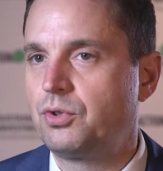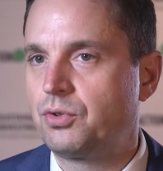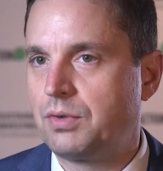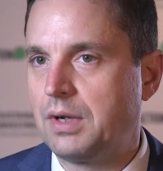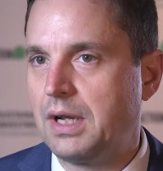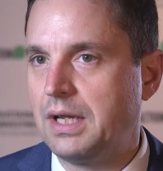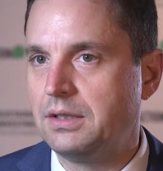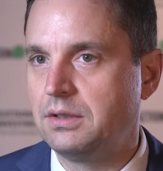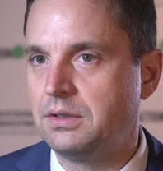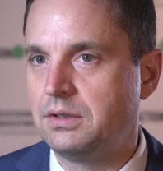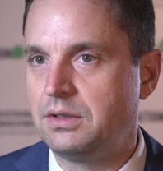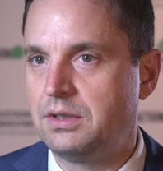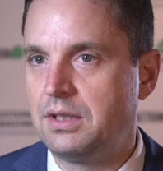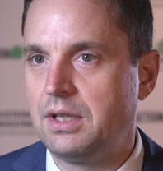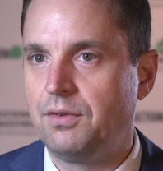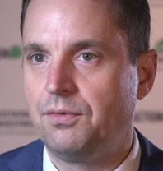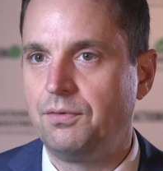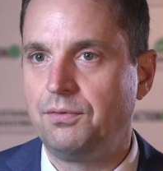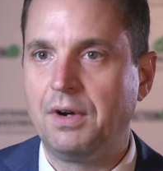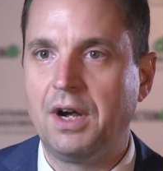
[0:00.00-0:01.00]
trends
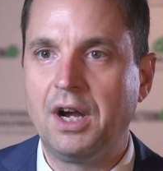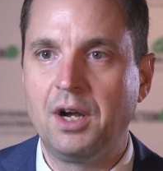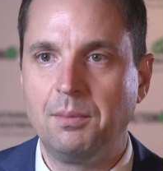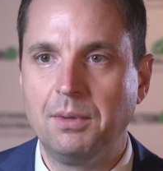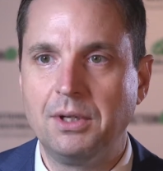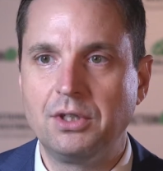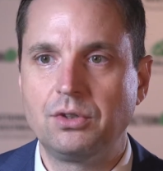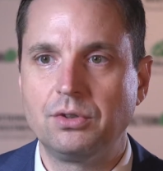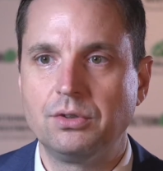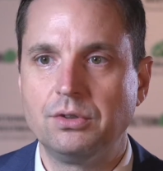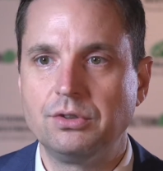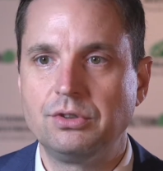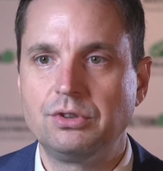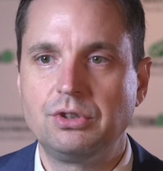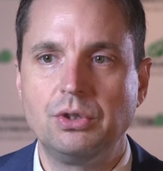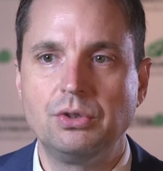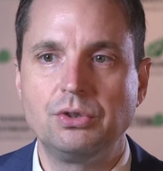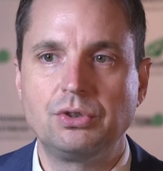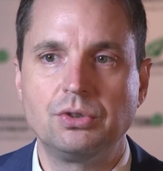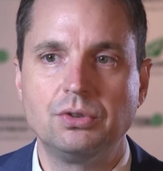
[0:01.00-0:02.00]
that environmental,
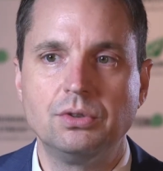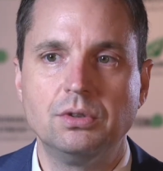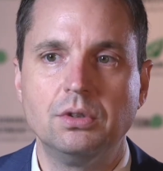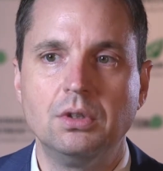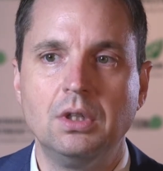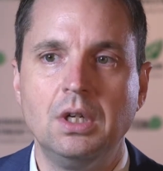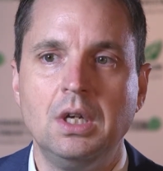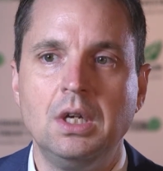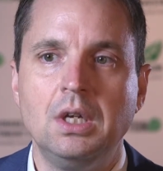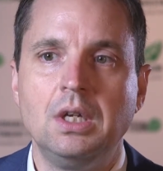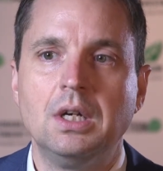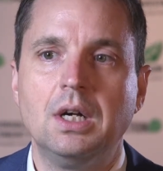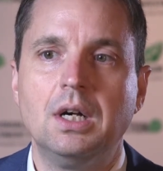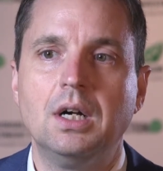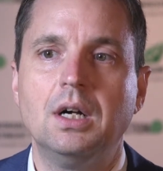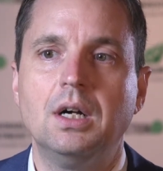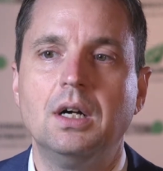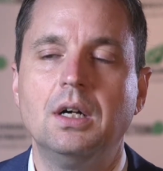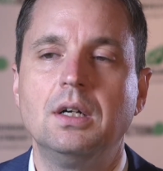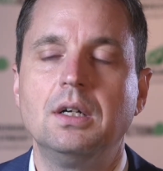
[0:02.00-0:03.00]
social,
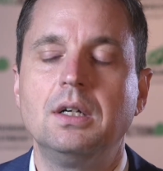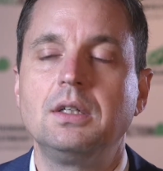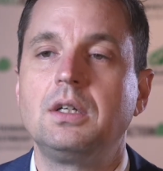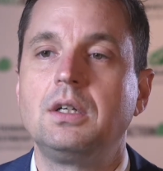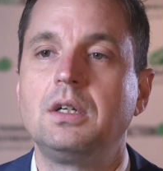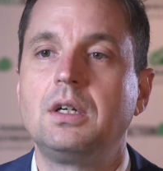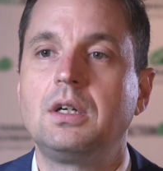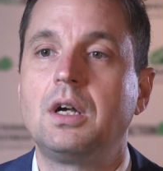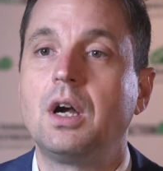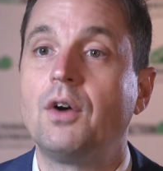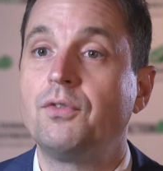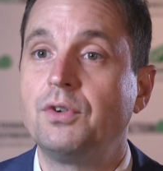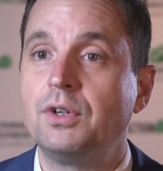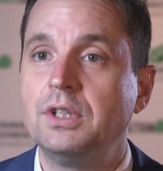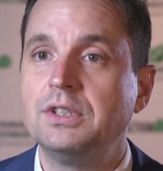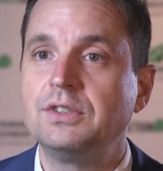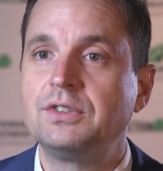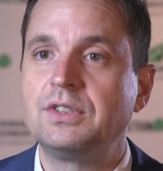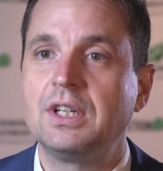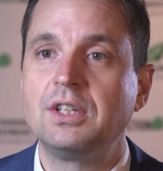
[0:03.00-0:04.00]

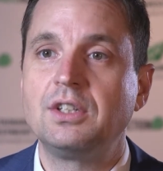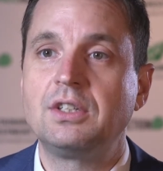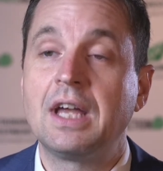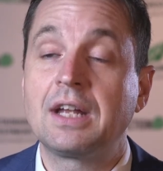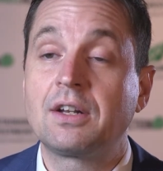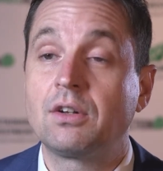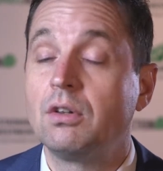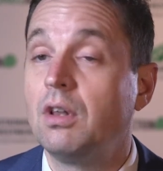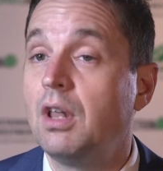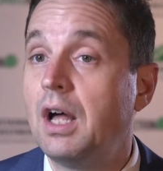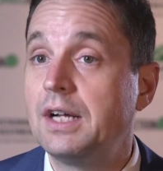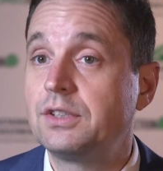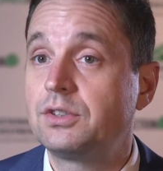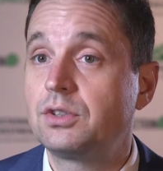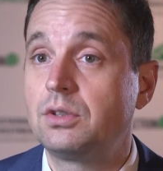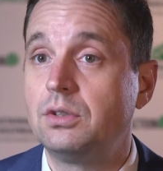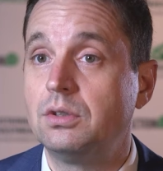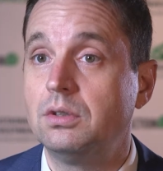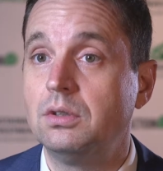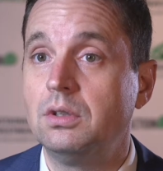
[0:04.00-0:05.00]
governance, and
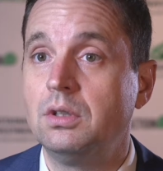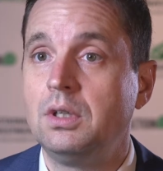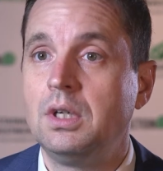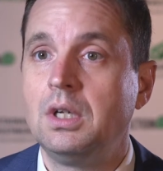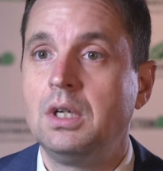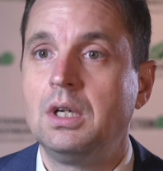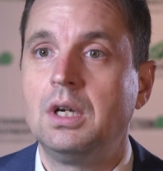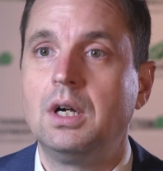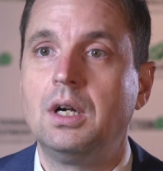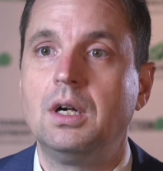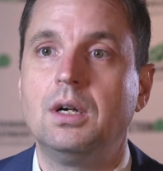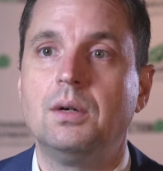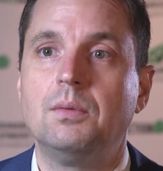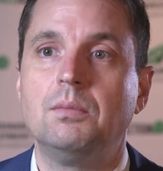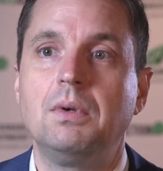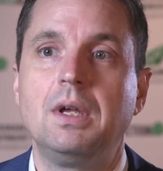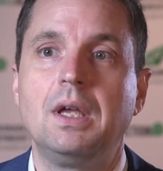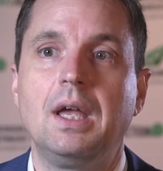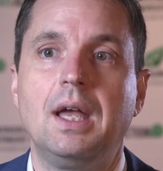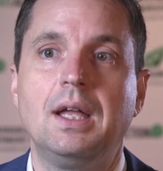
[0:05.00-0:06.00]
technological,
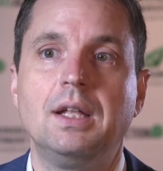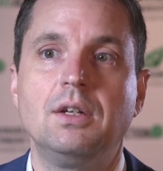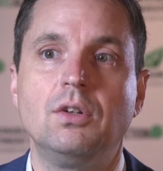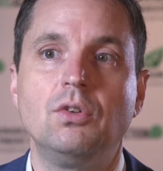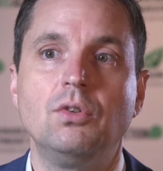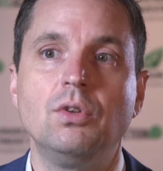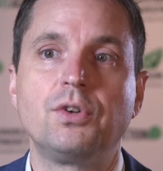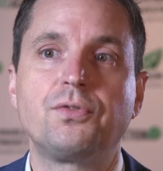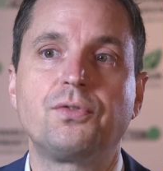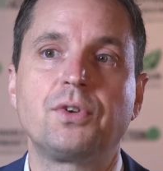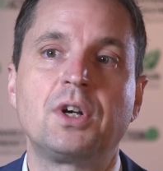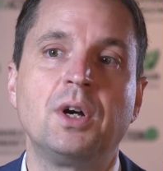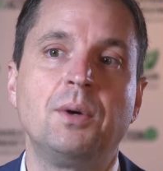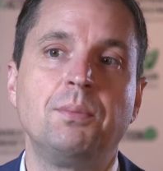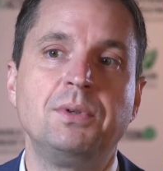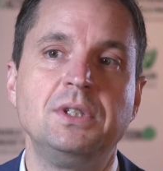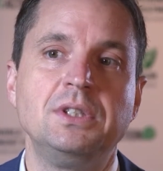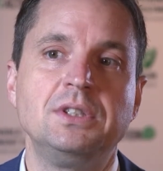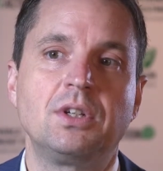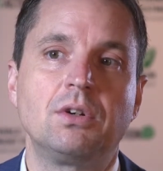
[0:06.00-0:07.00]
and look for
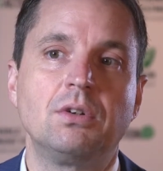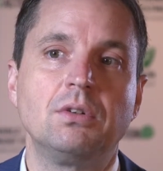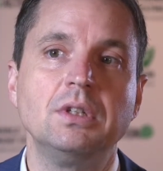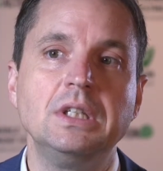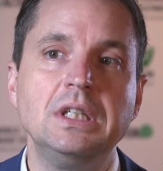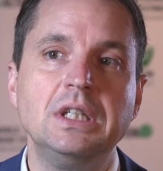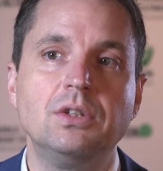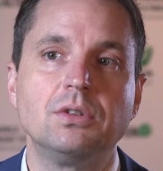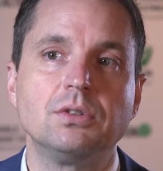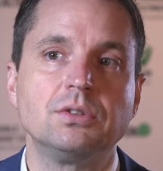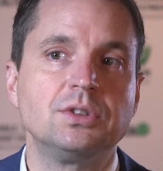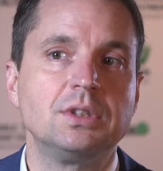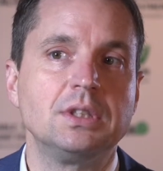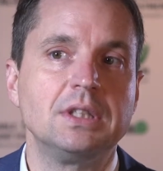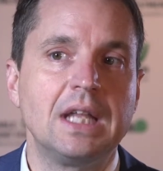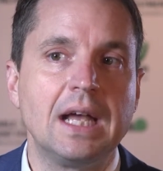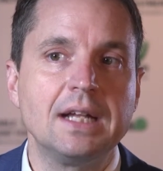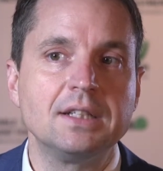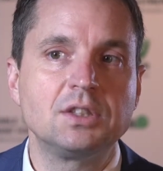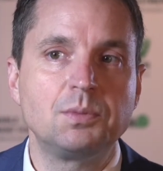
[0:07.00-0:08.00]
companies that are leaders in
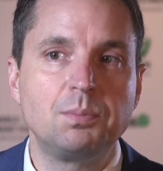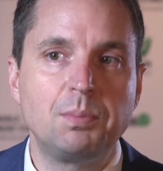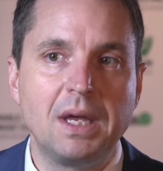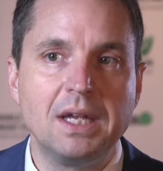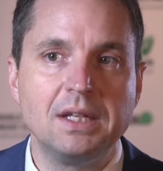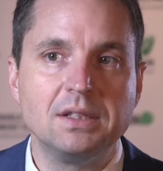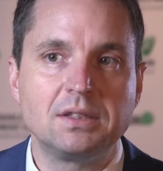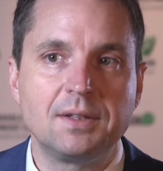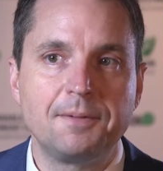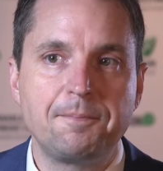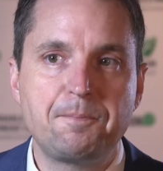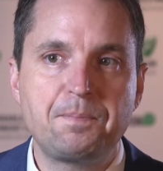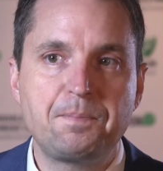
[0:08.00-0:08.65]
that space.